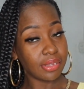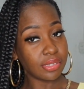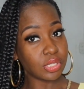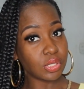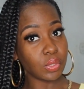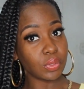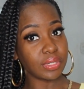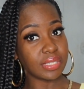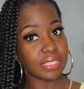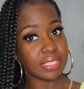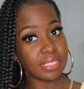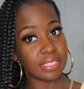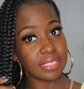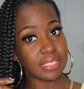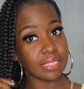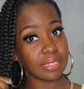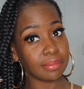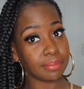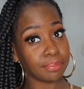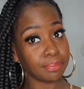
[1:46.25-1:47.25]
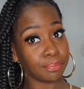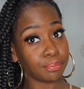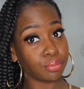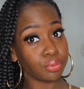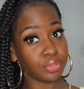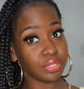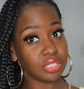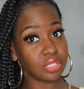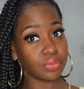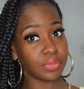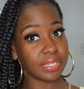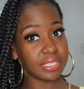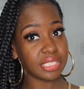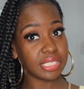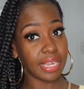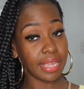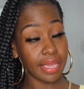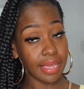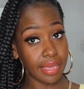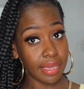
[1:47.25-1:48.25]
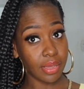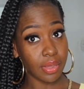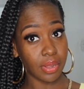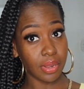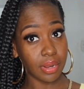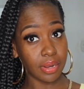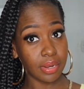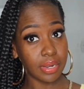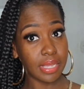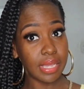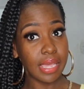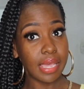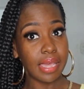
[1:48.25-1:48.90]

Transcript: So this is some pre-stretch hair